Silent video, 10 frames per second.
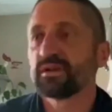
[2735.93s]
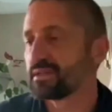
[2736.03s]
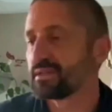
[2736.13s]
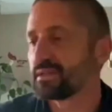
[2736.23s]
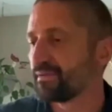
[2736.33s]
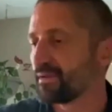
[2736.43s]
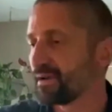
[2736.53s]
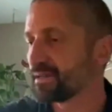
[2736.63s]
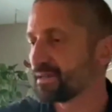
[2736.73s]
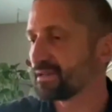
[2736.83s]
I want to see if
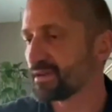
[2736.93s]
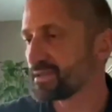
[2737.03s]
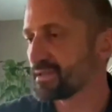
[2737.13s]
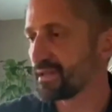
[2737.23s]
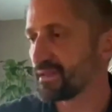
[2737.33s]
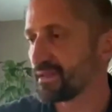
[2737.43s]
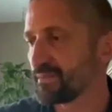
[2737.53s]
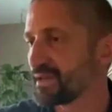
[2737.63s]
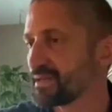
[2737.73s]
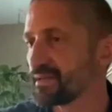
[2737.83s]
anyone has any questions on the
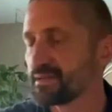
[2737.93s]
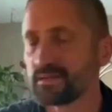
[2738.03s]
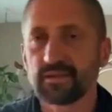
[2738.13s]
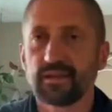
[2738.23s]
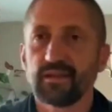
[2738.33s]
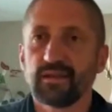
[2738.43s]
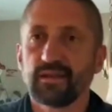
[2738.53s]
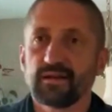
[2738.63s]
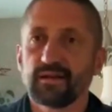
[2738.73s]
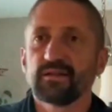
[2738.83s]
process and
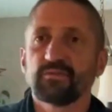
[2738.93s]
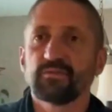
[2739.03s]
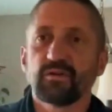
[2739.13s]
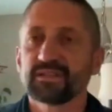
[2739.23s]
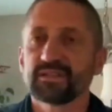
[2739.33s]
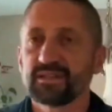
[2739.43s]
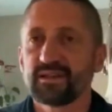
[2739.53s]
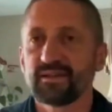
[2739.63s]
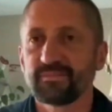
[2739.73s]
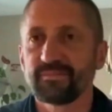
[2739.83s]
what we've done today.